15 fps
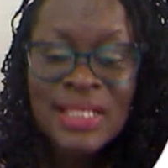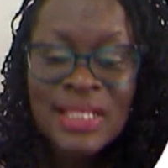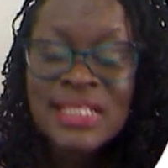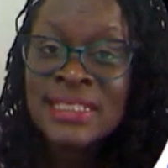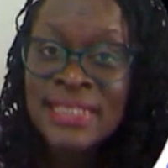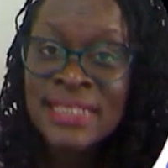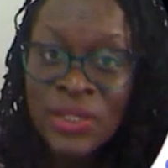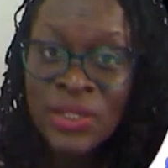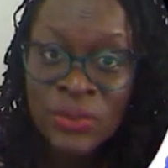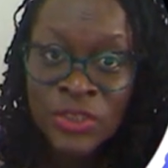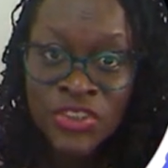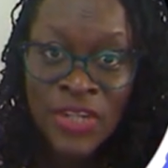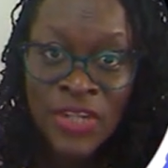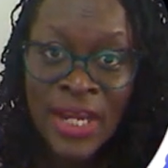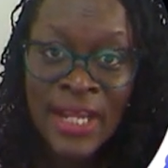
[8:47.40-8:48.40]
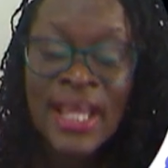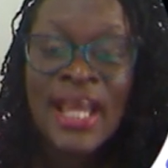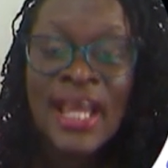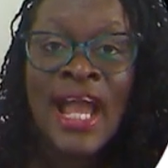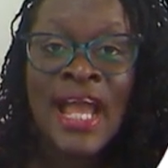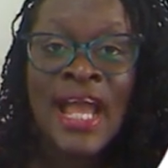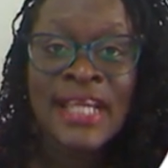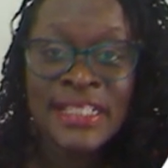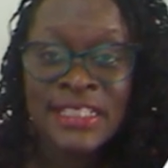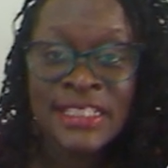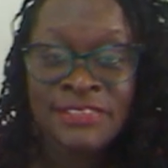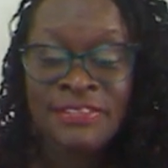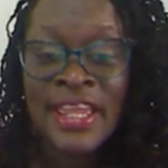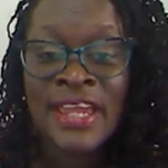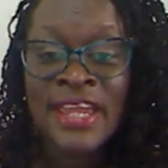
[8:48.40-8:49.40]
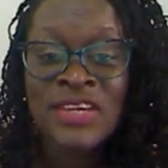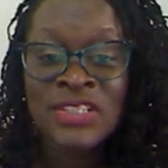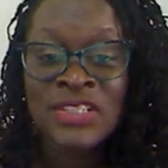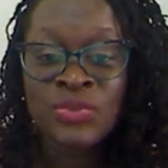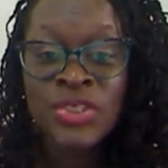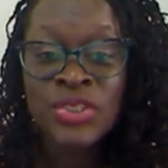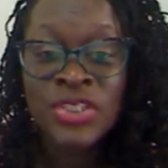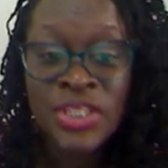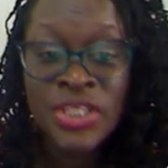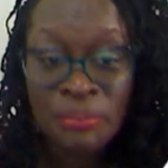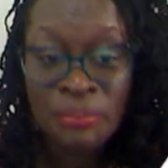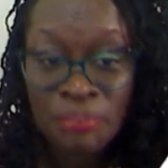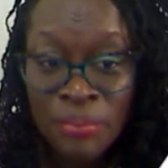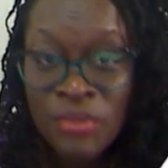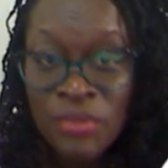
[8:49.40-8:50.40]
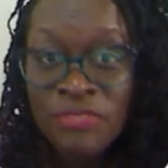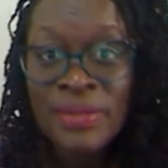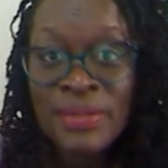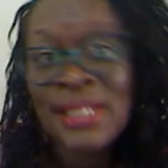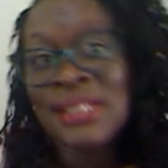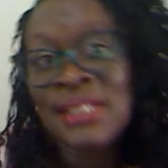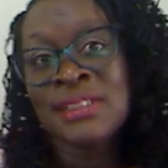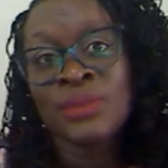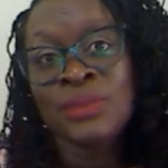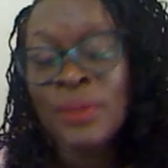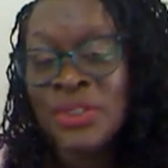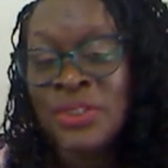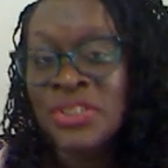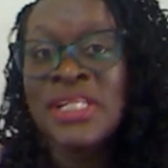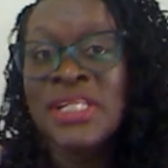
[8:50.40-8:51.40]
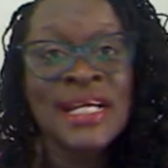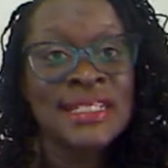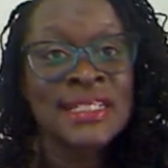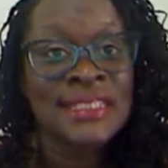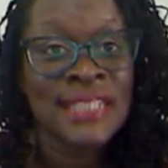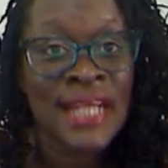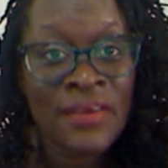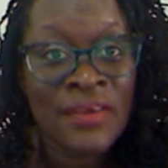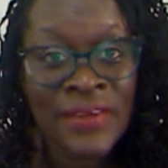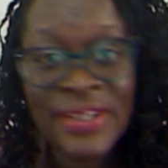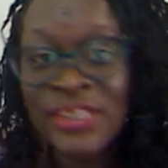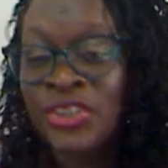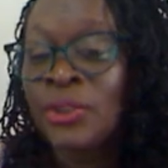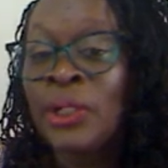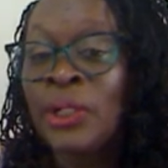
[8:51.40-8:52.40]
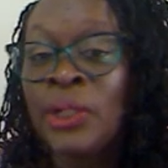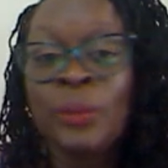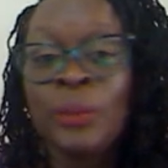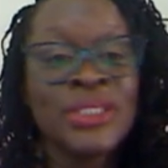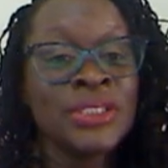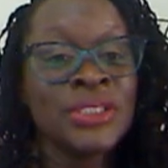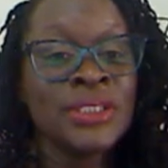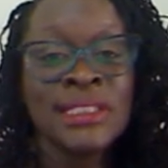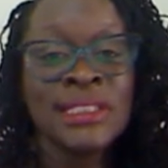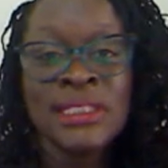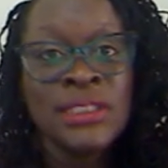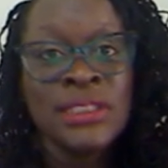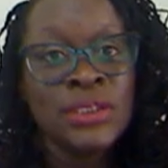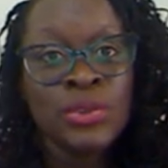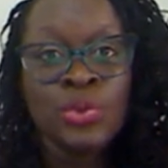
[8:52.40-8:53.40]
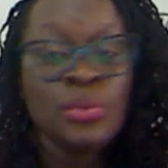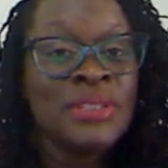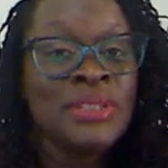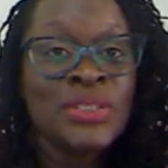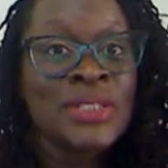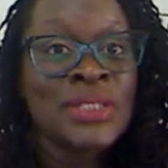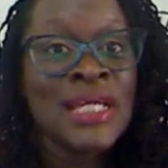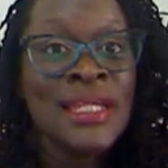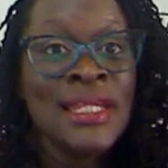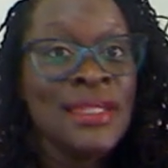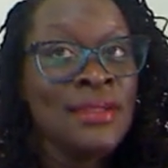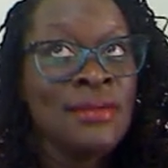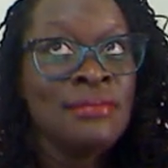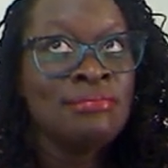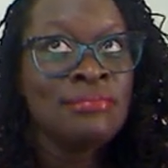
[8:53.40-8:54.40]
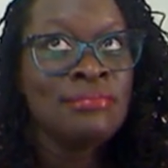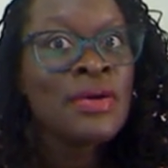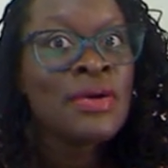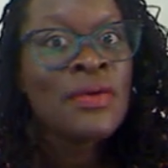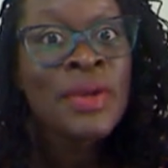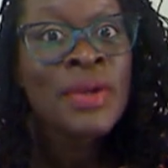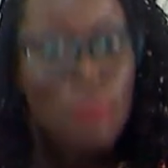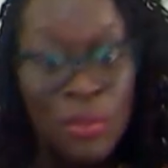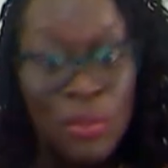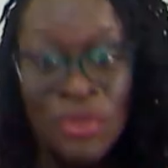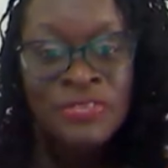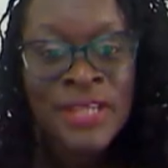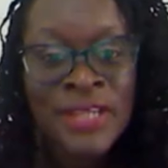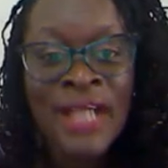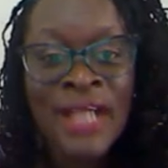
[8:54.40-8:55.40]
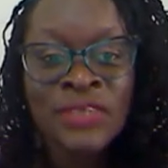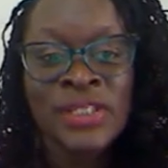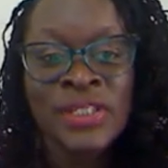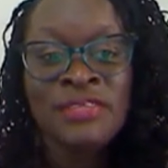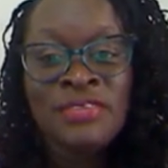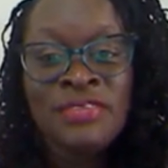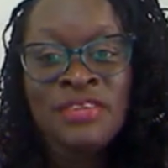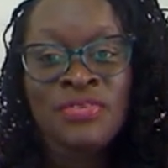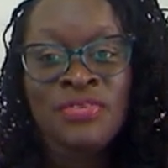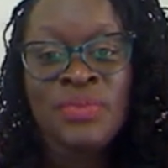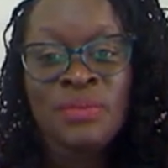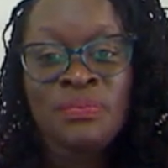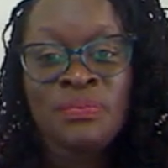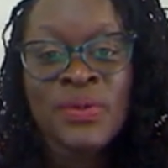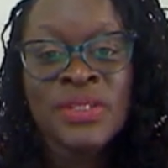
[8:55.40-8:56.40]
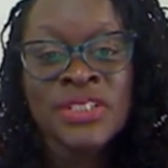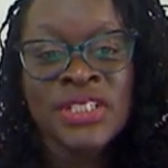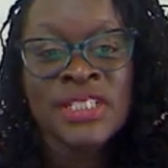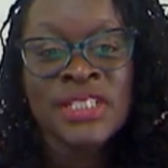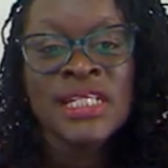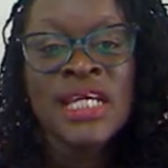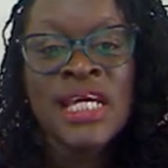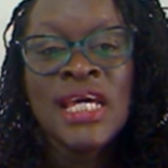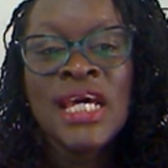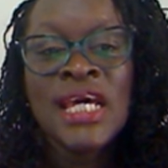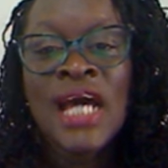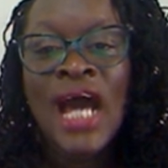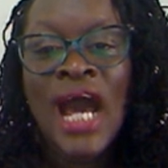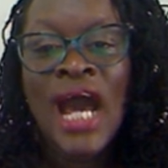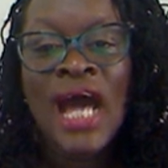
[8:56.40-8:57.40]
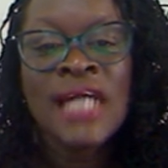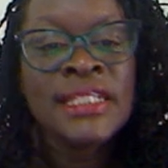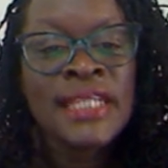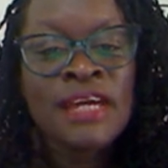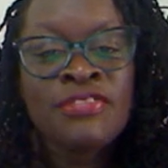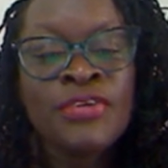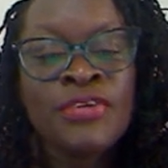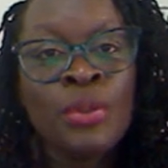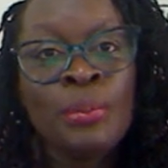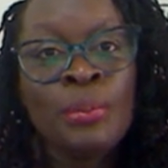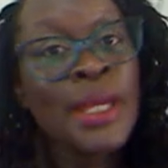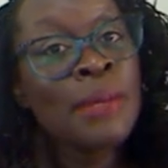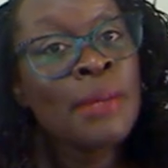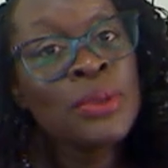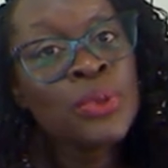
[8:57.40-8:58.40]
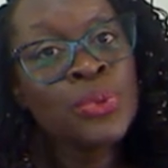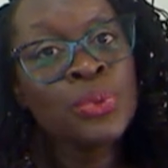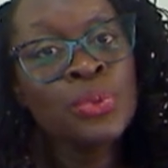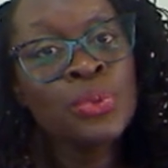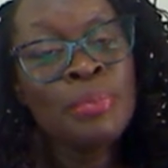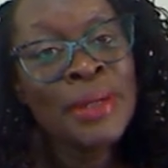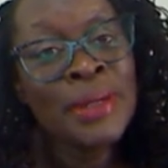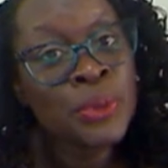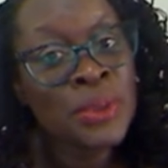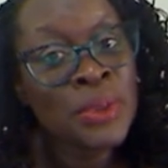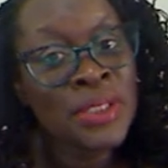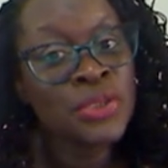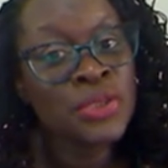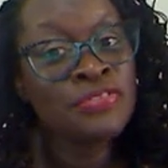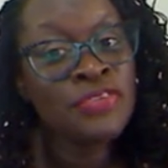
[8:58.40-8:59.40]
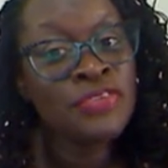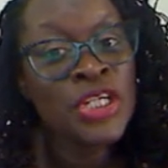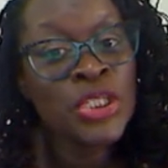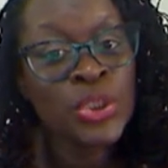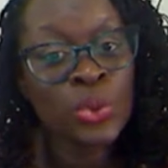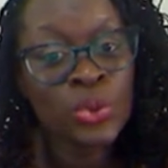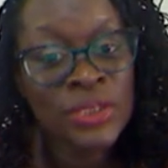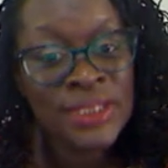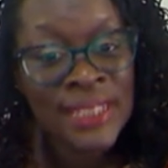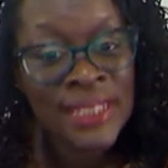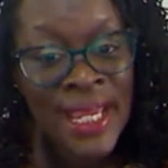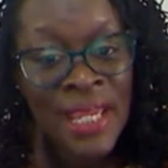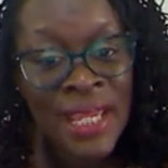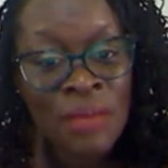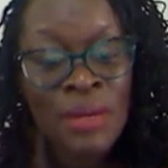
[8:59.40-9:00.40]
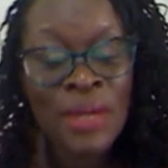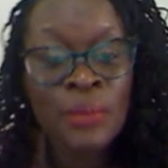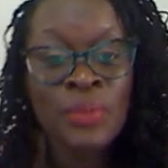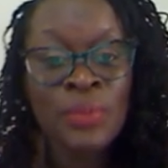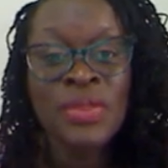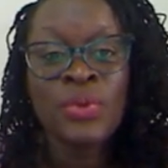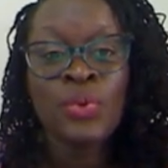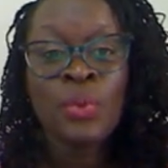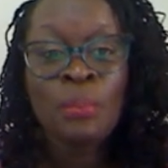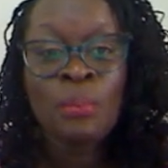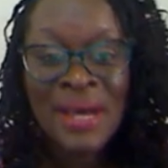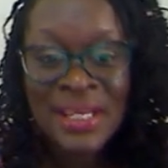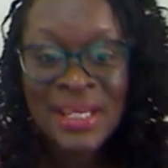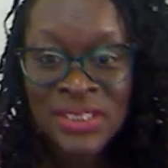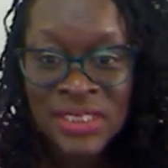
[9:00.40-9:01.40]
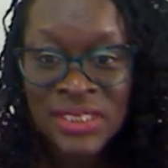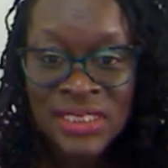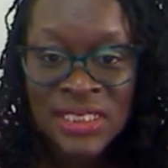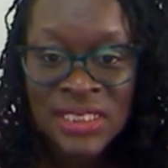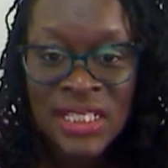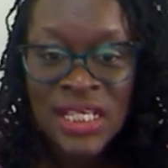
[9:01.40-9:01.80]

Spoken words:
stay on track, identify areas which need improvement, which need acceleration, which need to be totally removed actually even from the project, and therefore you'll be able to make sure that you finish on time and within your budget.